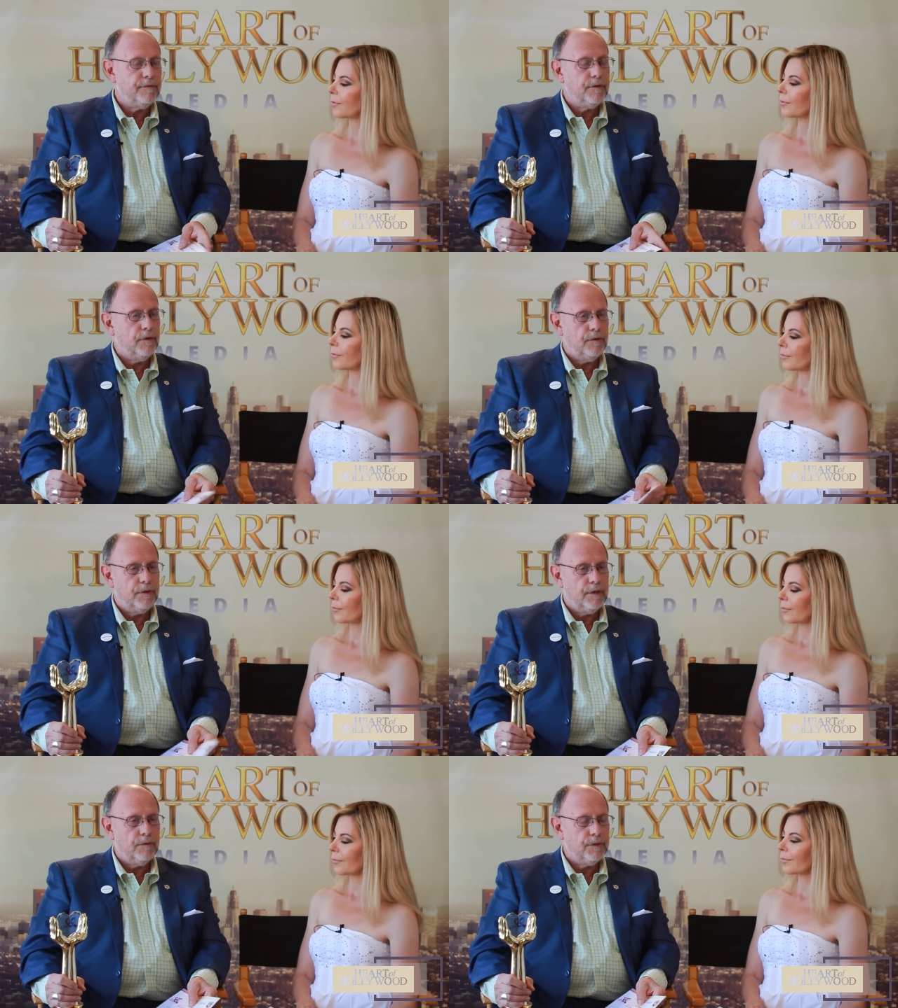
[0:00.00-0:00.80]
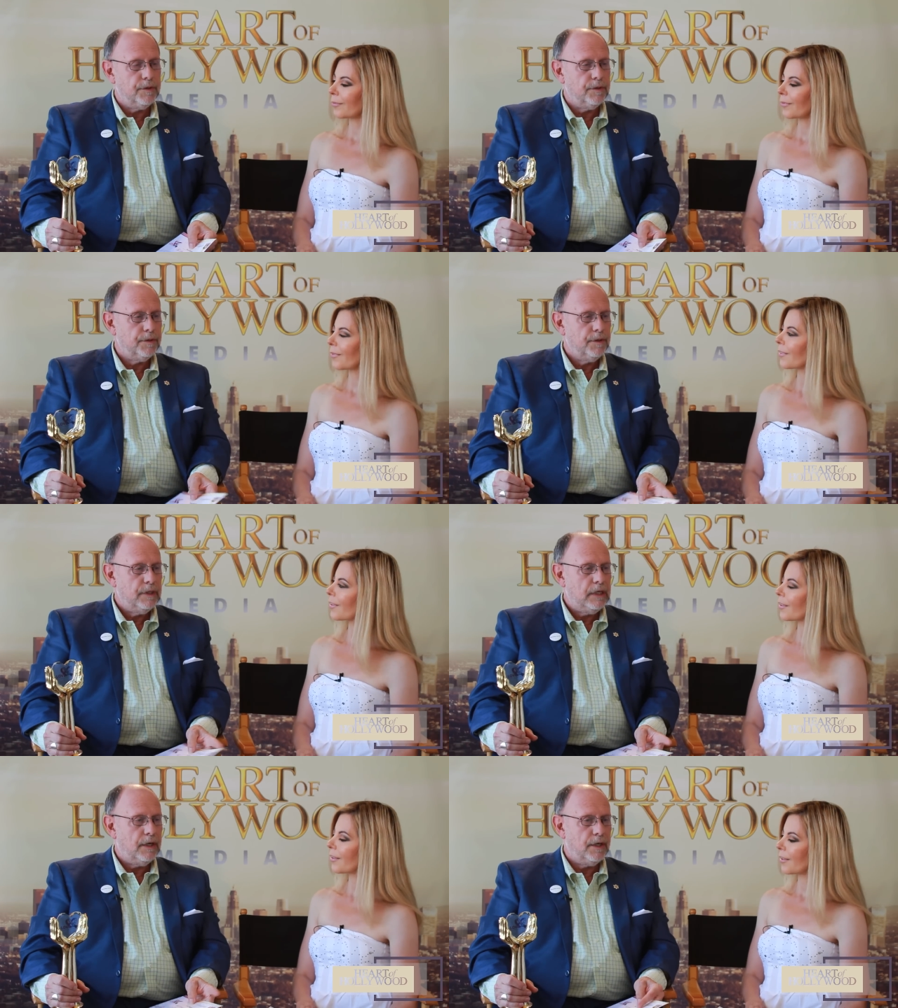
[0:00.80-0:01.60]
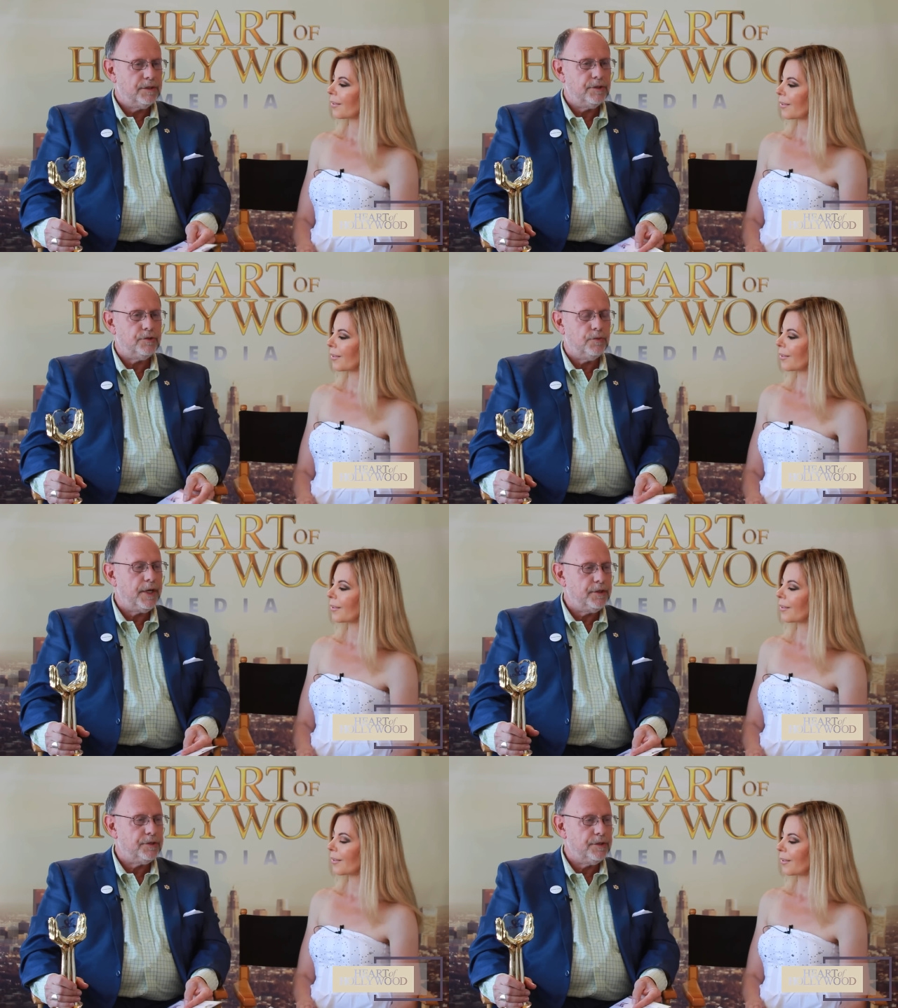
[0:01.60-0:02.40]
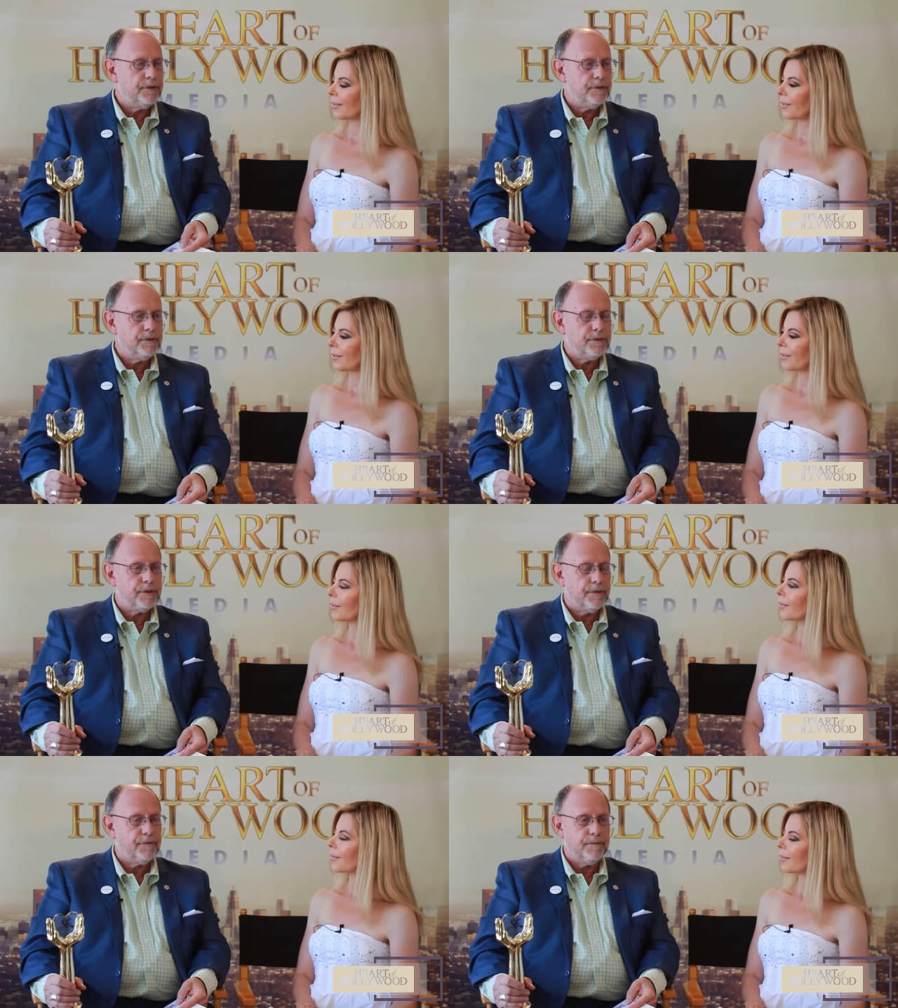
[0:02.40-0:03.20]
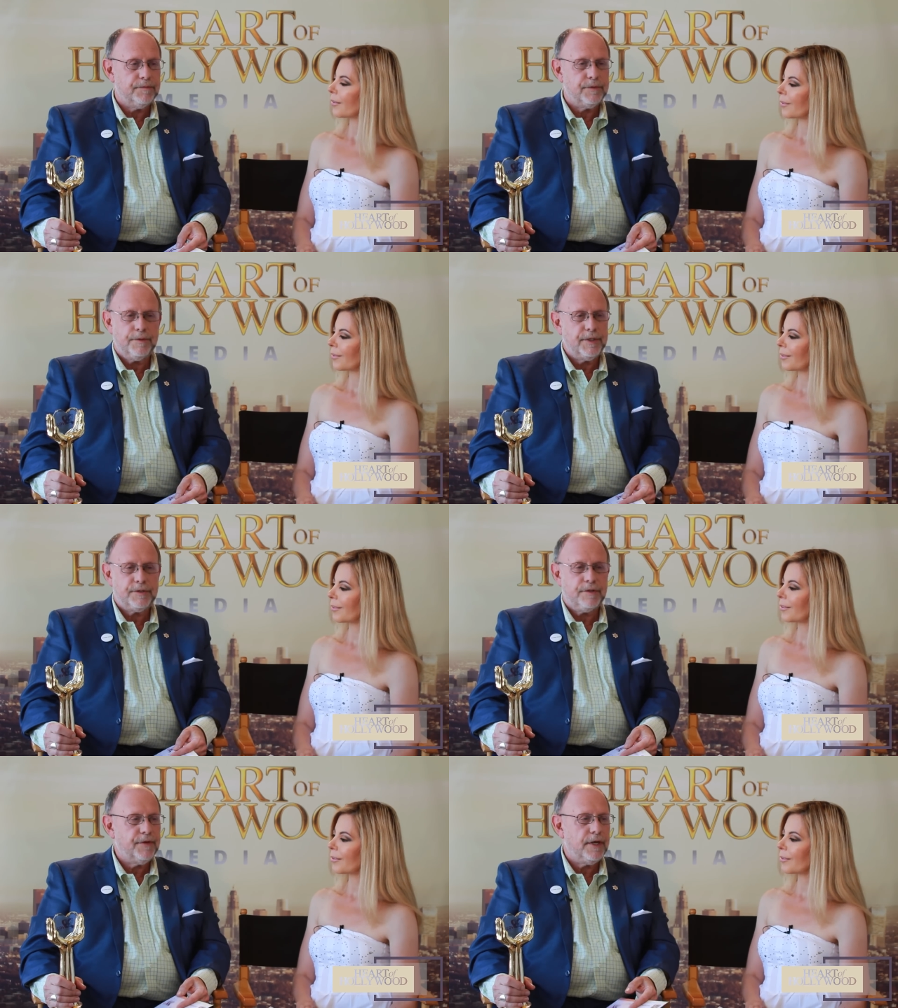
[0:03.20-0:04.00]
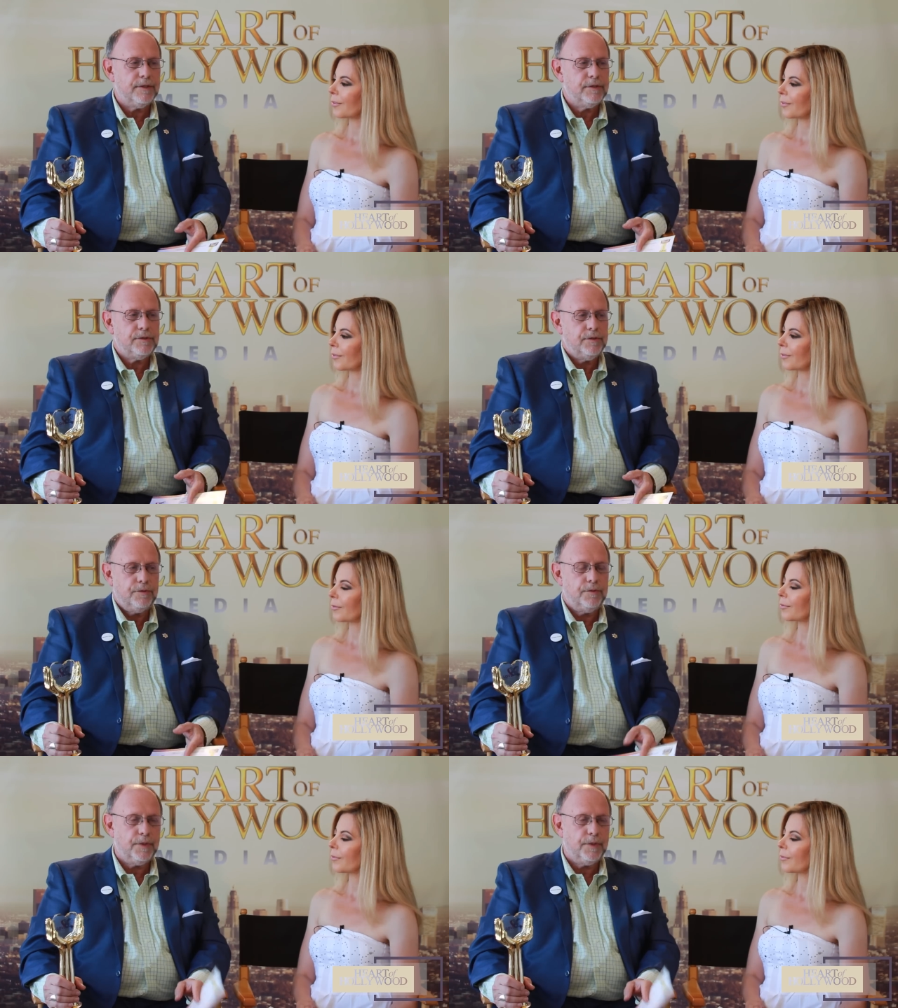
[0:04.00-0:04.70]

Speaker 1: even though there were uh, situations from domestic violence to,